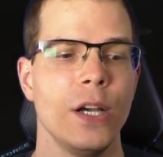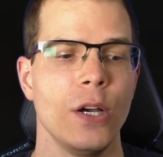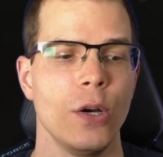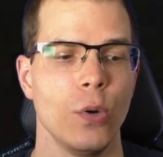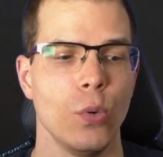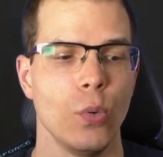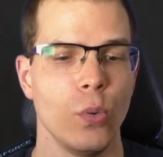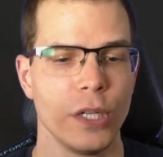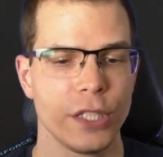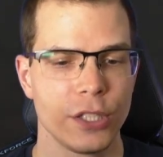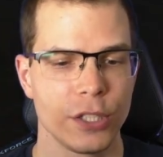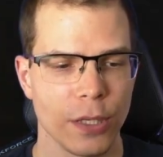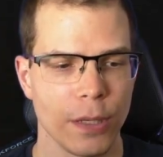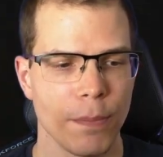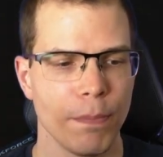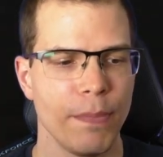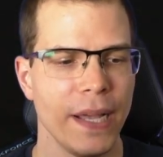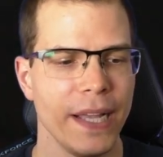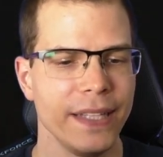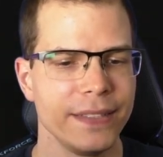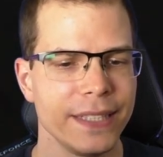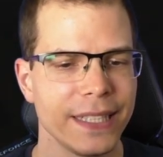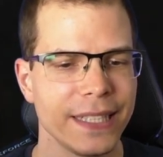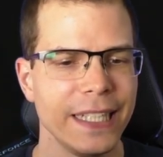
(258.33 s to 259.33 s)
which
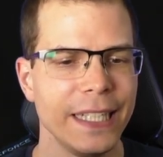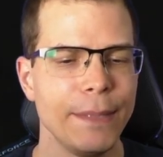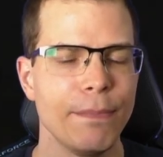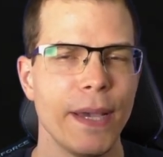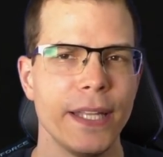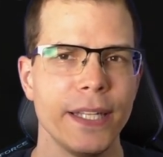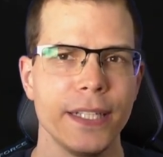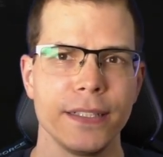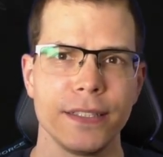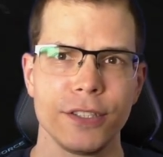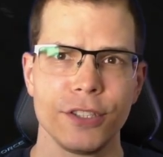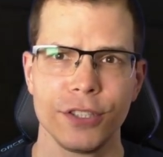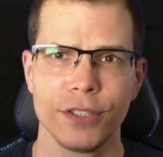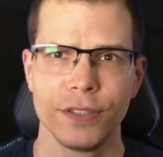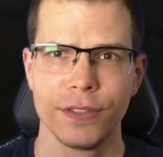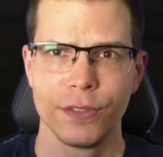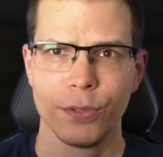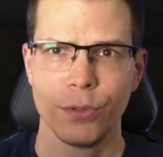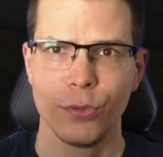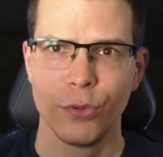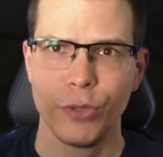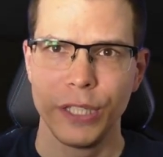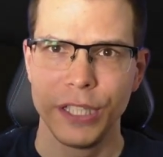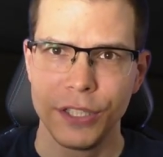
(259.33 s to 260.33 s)
basically managed
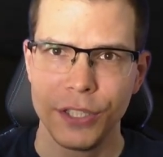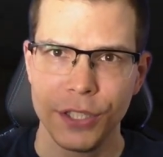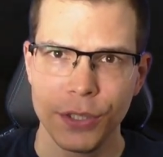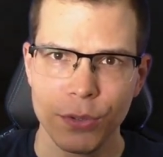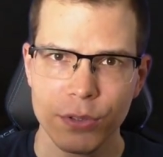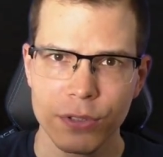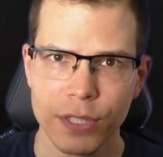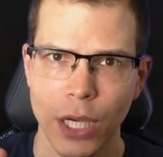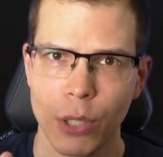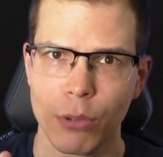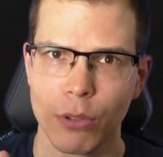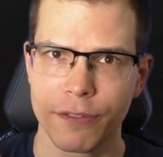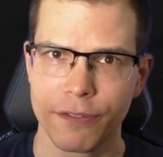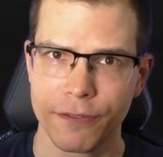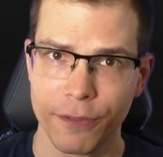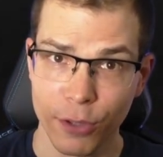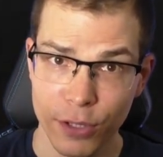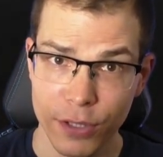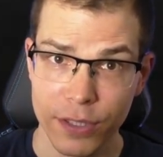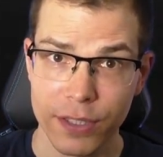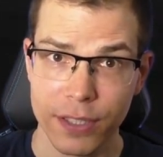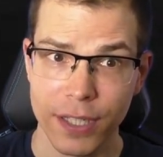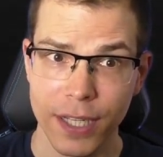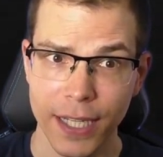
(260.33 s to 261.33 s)
to reduce our
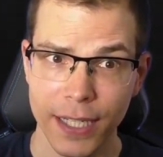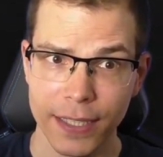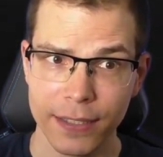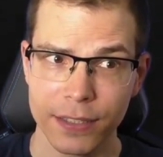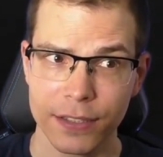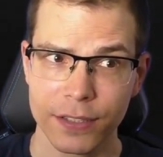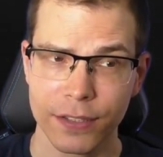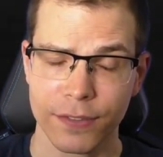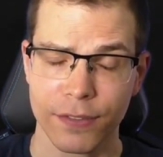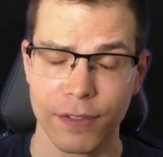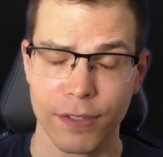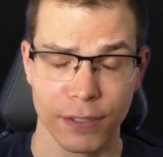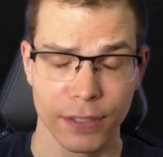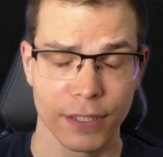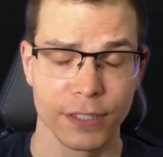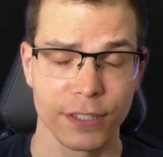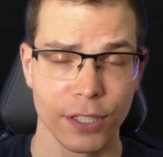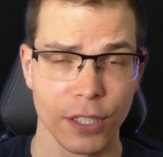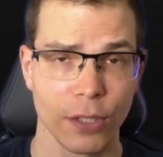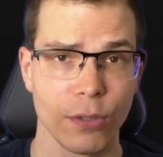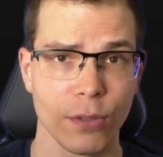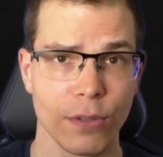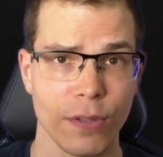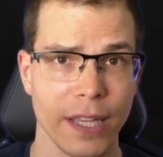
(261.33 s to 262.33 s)
foot size.
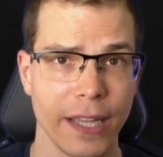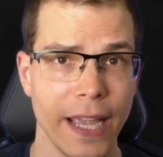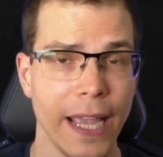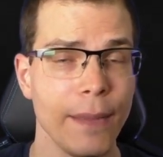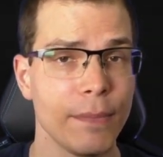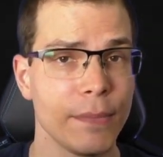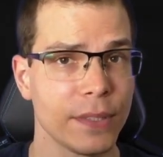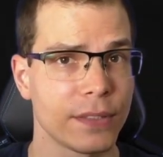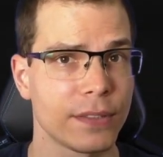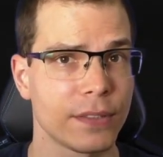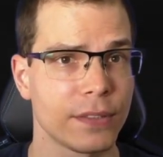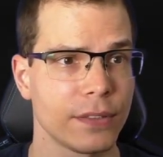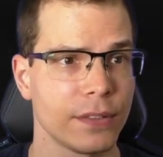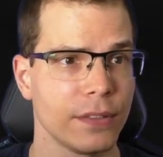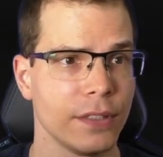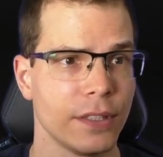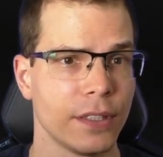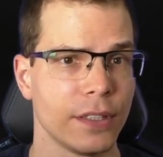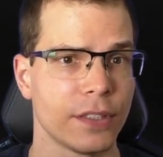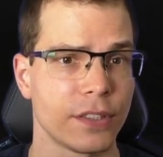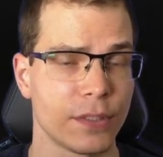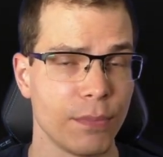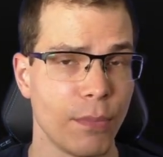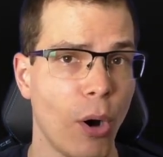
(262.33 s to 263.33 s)
So the game is
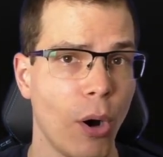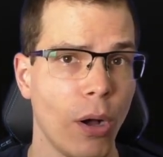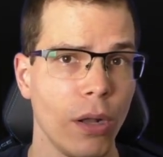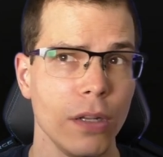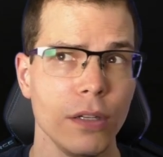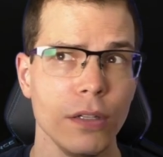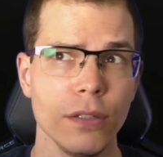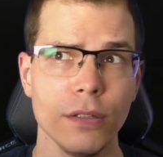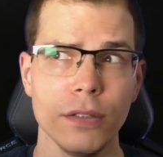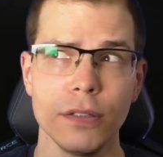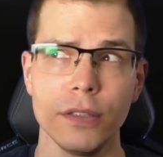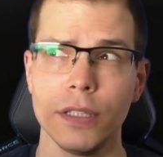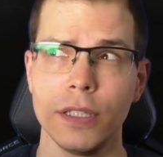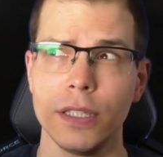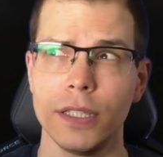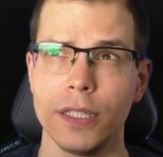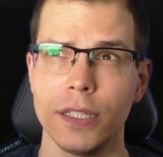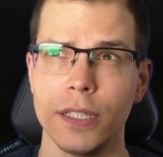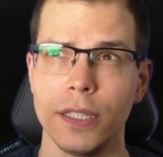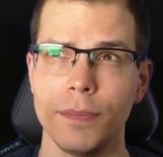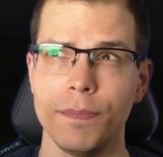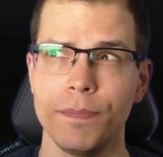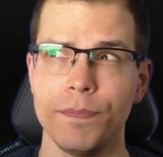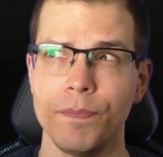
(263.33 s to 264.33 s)
smaller.
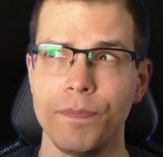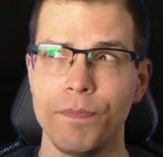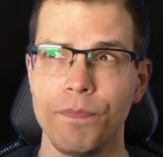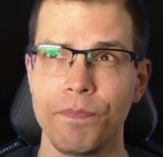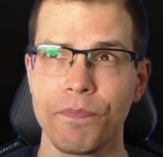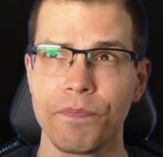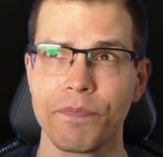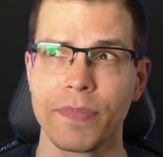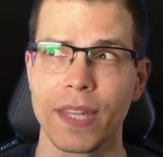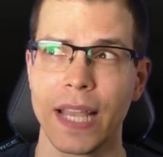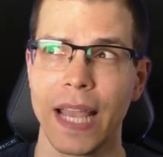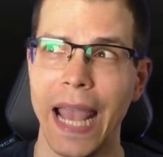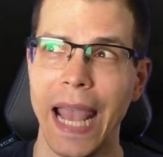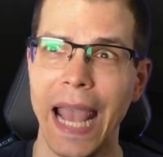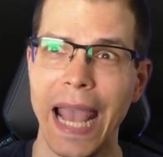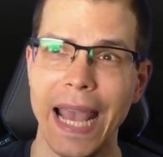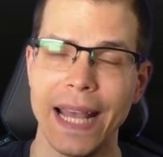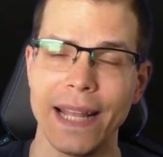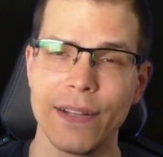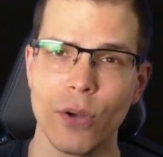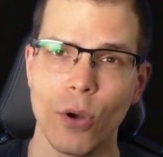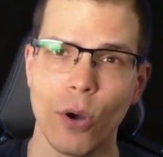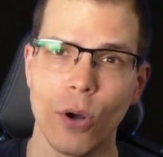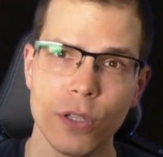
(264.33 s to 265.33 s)
And
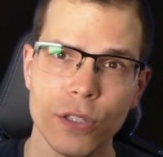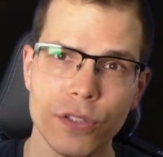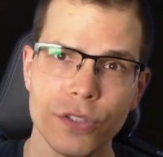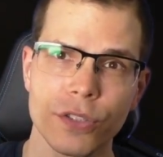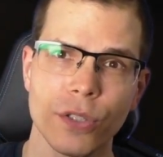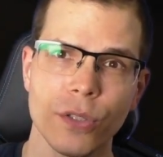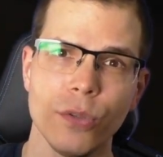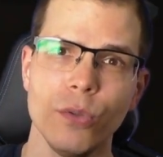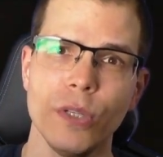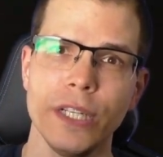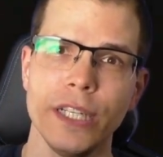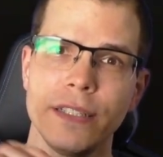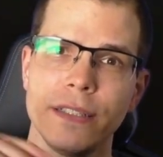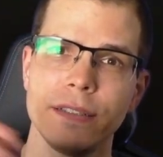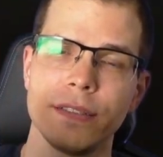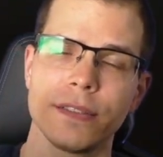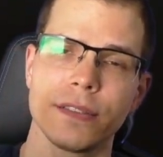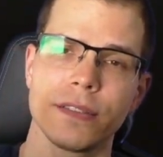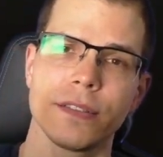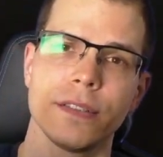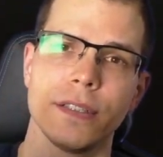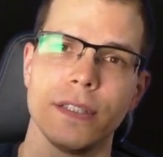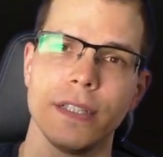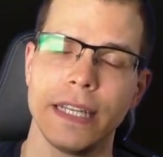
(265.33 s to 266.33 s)
also
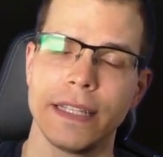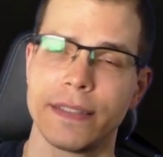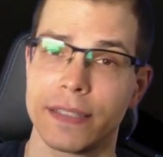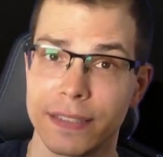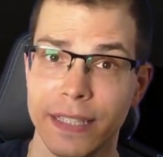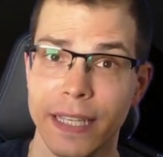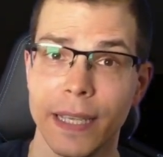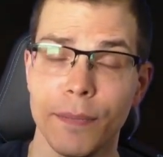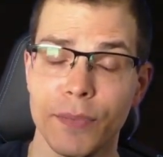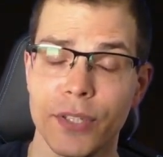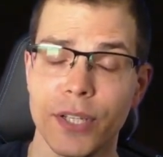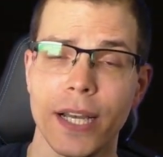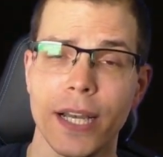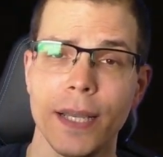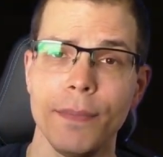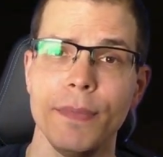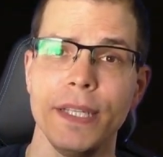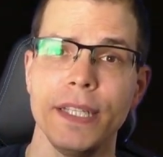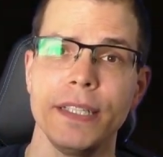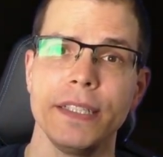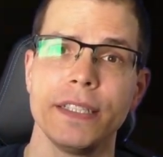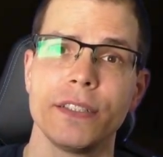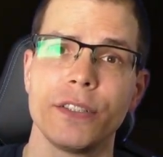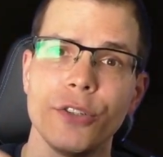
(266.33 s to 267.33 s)
at the same time,
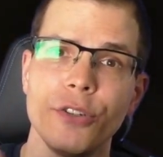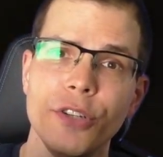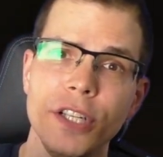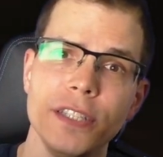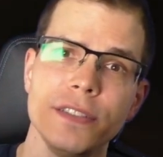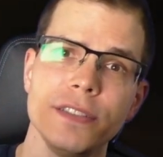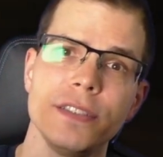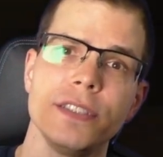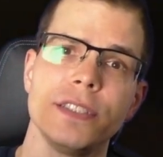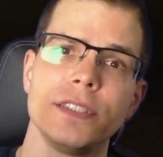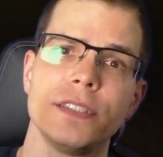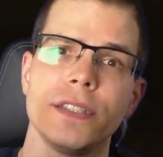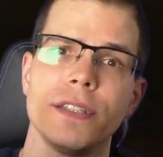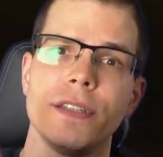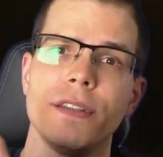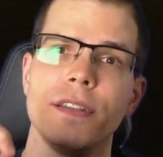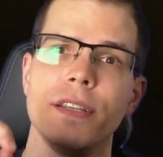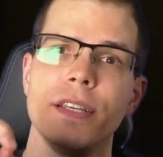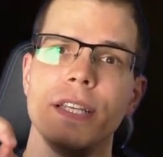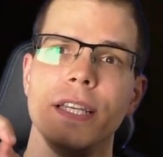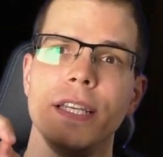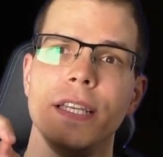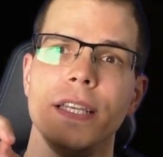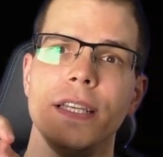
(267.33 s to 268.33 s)
it increases
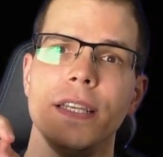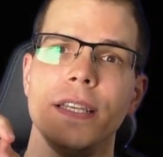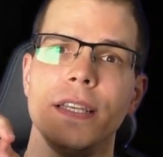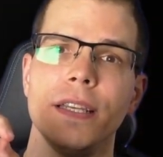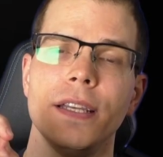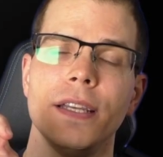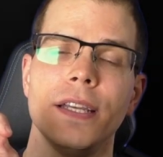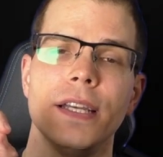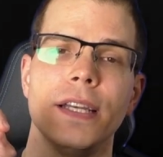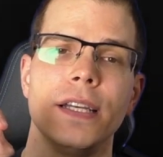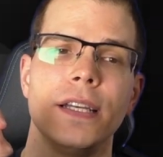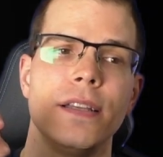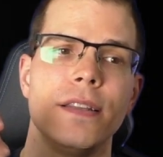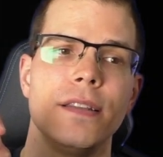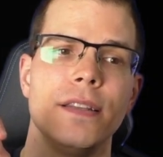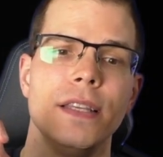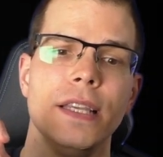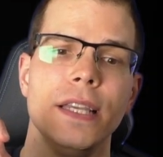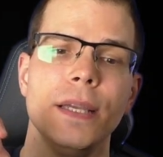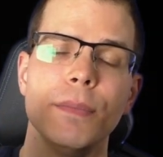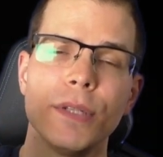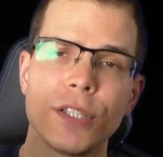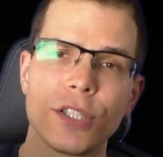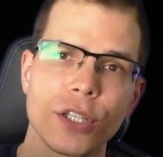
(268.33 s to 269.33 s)
the
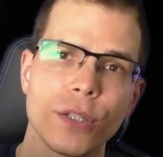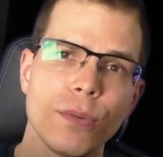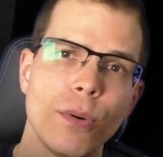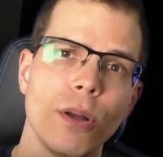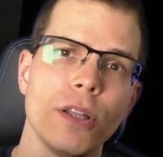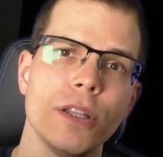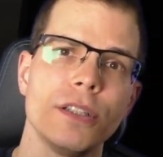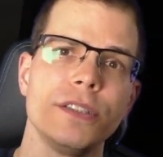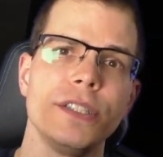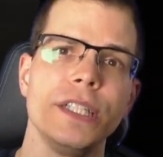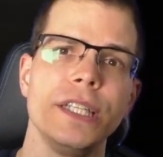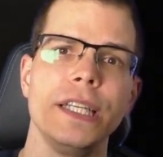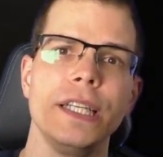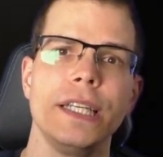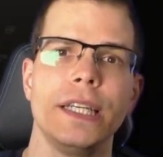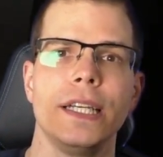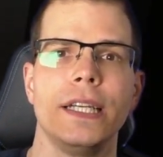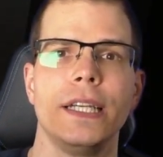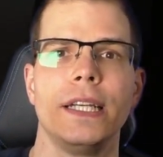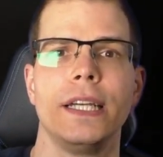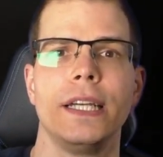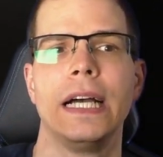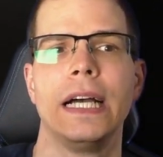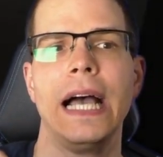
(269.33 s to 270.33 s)
image quality
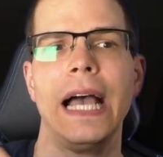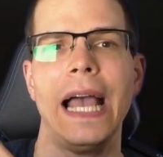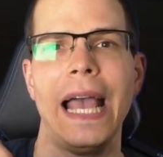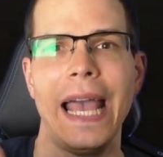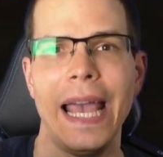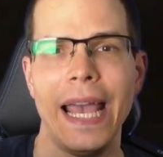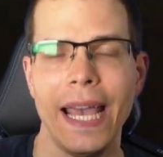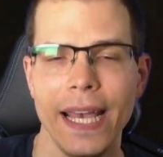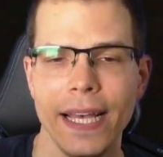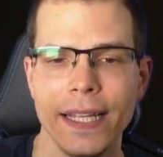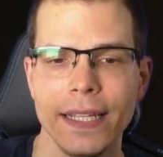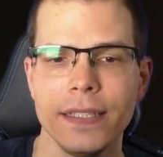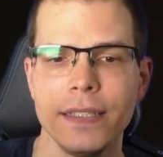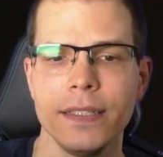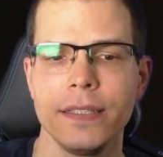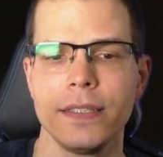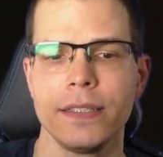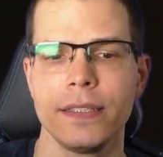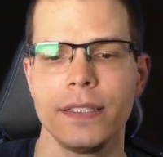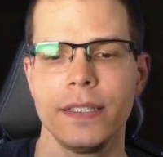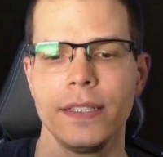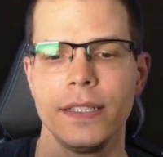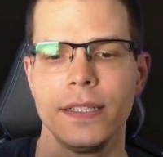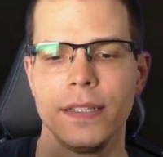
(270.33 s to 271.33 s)
and
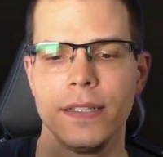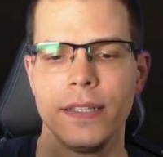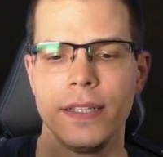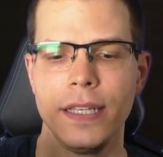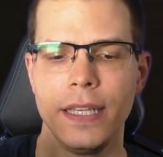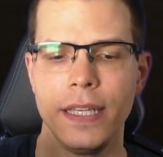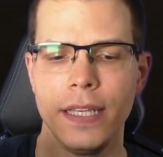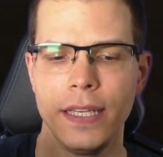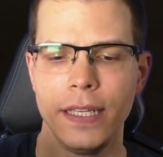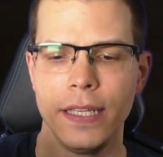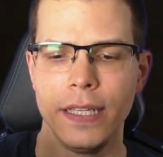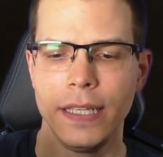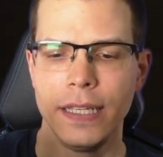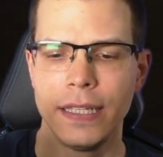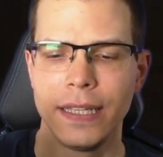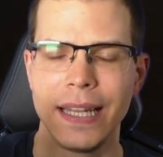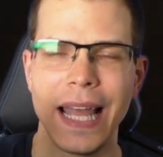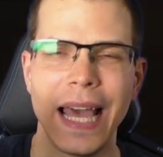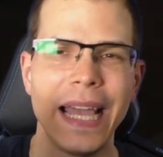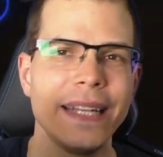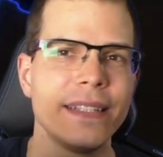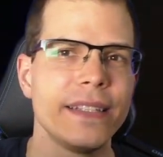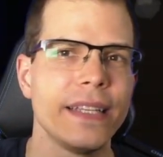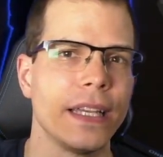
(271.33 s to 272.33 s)
the
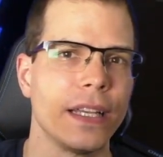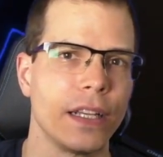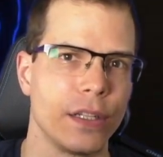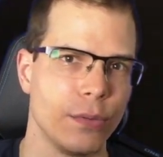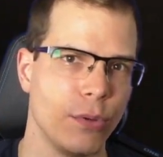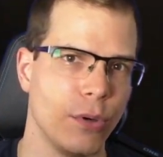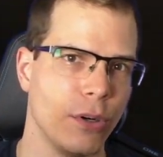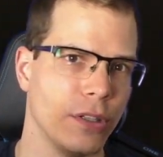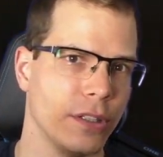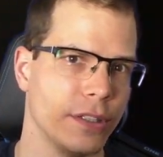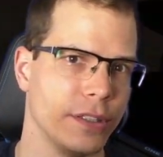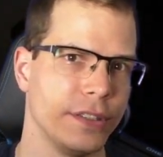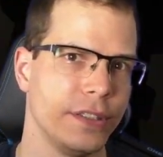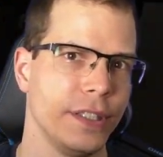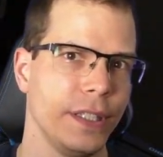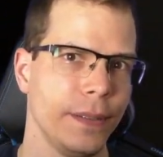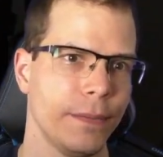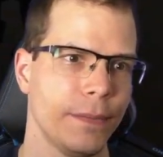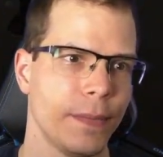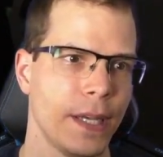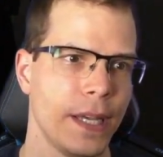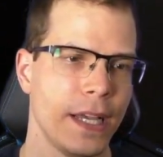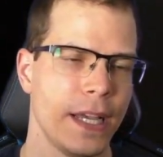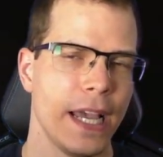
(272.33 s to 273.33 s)
lighting quality.